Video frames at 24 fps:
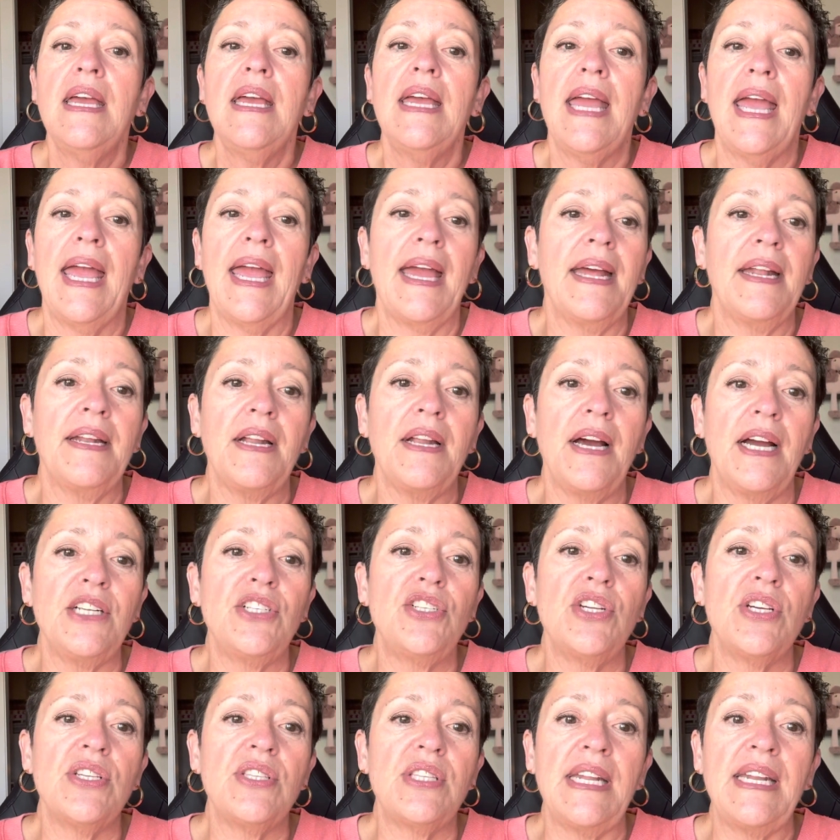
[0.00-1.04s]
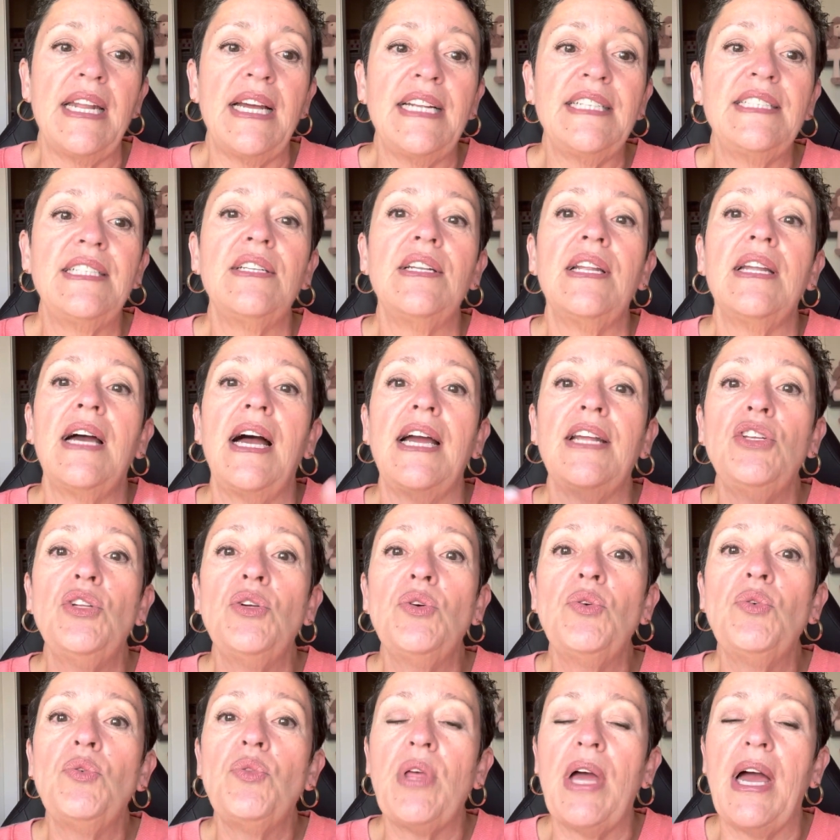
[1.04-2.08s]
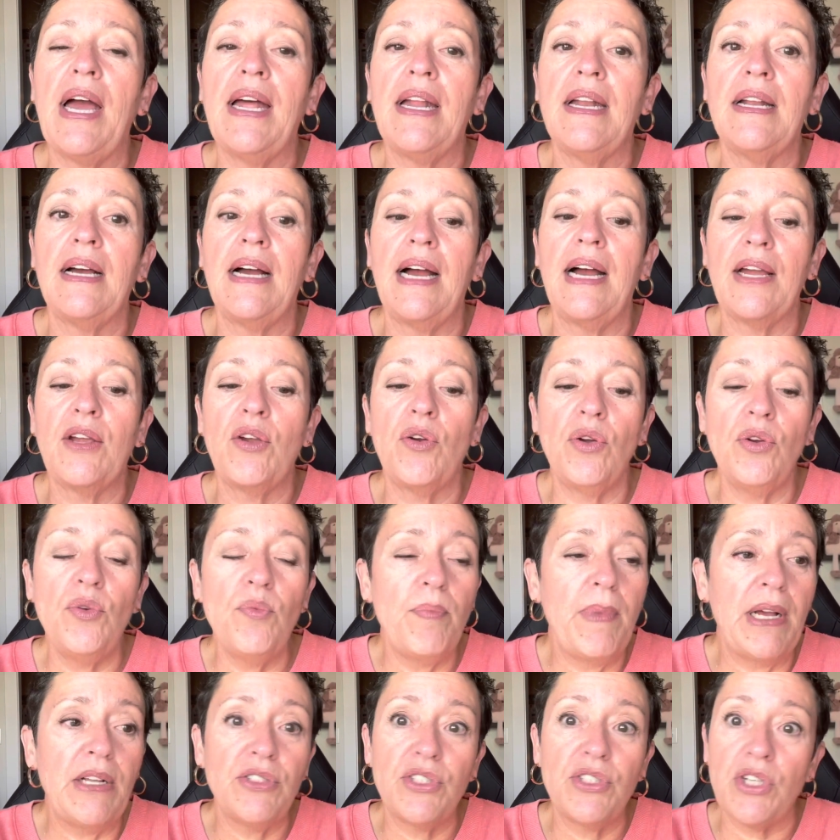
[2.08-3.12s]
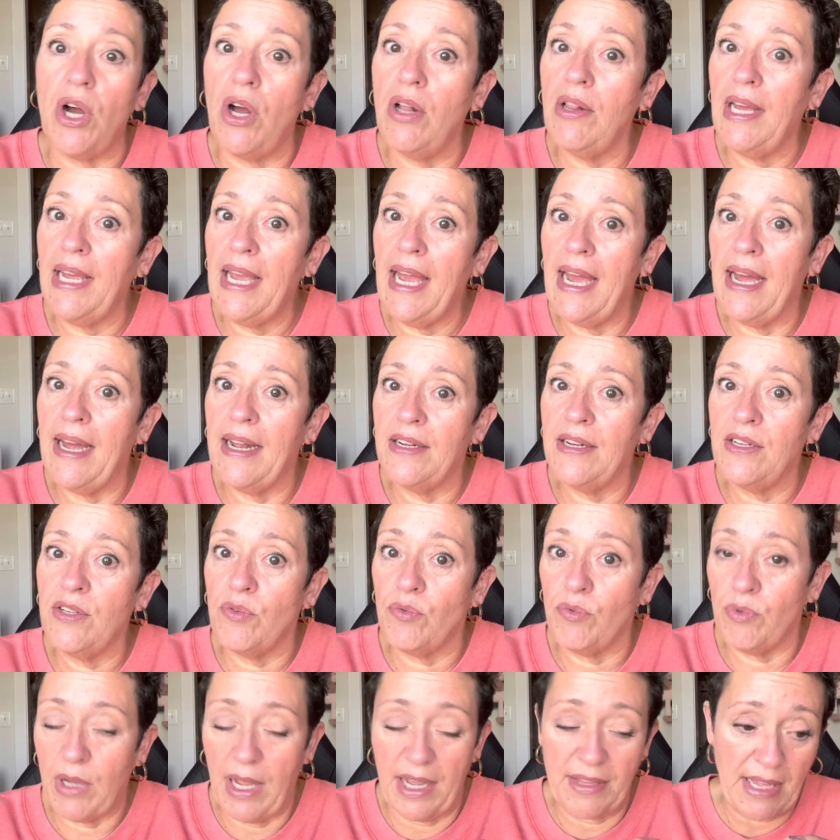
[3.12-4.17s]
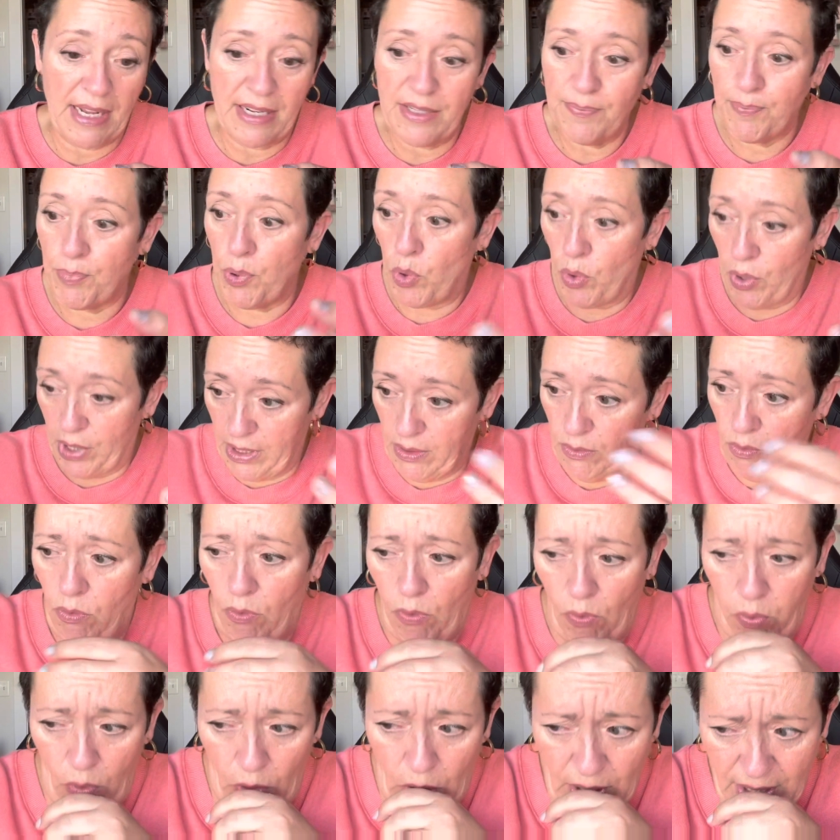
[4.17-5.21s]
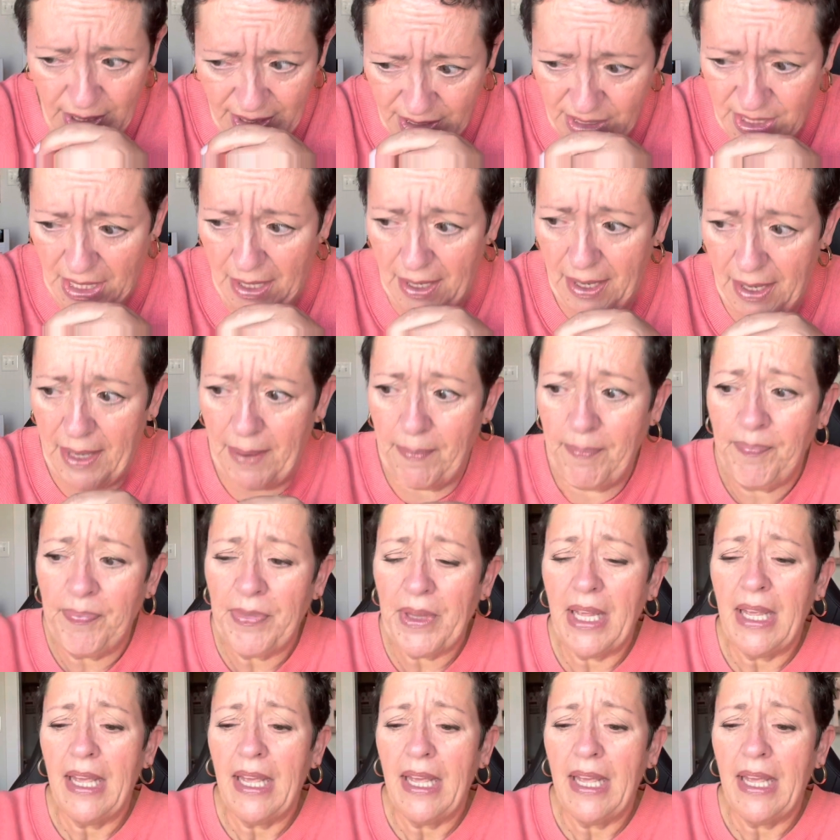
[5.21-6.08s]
And I knew that I couldn't melt all I had at that point in time.